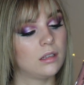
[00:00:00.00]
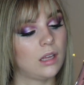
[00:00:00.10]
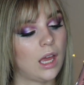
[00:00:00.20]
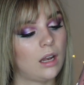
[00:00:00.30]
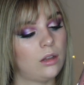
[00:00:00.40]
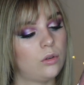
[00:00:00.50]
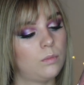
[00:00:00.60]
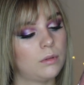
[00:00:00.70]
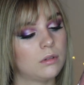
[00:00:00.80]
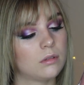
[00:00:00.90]

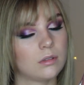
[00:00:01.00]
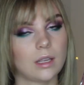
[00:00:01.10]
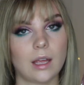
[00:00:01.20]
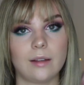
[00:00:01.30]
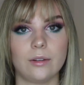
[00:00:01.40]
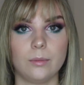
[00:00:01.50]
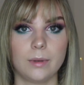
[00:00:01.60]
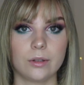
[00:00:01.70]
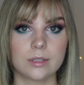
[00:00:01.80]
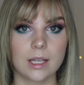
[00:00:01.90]
Cantaloupe, cantaloupe.
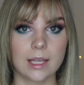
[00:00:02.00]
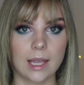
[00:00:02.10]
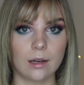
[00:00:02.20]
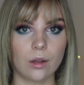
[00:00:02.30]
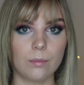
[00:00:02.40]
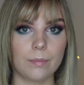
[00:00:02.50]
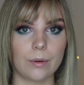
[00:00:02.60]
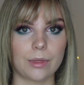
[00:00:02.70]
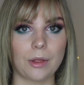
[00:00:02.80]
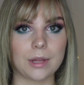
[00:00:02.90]
It looks like cantaloupe,
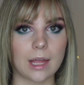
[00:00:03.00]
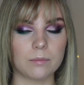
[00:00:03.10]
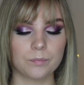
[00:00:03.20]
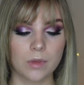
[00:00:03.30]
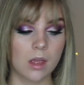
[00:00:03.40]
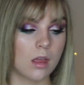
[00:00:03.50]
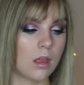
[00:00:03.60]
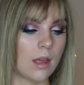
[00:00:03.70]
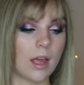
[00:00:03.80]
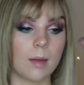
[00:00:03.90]
but without the N.
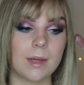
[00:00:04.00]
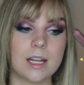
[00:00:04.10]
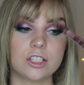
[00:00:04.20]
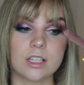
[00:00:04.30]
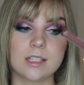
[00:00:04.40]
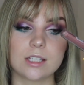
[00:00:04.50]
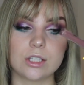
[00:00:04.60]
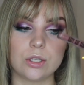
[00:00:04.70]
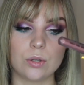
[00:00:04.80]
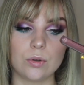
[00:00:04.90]
And it's just this
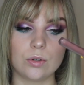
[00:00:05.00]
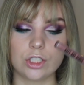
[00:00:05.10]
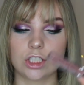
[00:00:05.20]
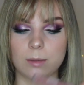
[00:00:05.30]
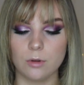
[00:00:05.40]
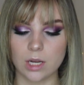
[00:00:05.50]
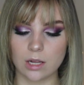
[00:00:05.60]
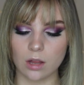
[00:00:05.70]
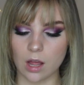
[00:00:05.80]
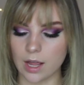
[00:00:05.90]
nude shimmery
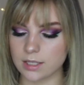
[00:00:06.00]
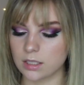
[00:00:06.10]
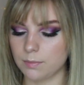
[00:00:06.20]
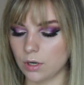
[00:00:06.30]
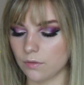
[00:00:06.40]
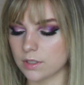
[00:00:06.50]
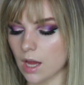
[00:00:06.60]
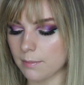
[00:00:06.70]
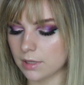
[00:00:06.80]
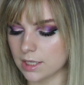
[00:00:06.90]
gloss to put over
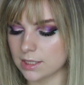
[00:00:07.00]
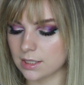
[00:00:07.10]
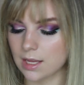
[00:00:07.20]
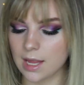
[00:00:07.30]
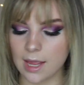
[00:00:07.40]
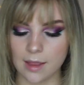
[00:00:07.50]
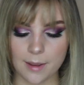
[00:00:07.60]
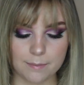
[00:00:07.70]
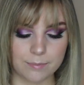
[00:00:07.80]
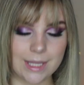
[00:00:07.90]
top of this
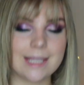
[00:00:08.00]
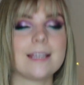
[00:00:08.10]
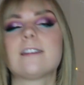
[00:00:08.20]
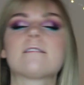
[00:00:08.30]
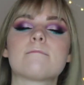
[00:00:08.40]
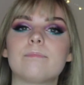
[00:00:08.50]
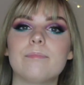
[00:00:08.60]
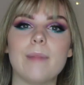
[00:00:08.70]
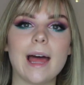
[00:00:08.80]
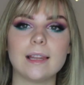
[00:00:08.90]
pink
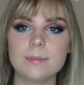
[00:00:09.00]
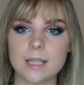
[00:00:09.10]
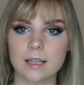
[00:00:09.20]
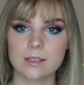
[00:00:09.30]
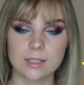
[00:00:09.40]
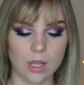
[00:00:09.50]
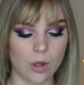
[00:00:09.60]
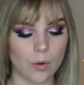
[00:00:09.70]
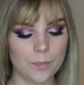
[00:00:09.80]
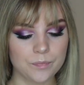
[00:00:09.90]
matte lipstick.
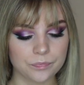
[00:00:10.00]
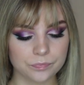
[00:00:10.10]
So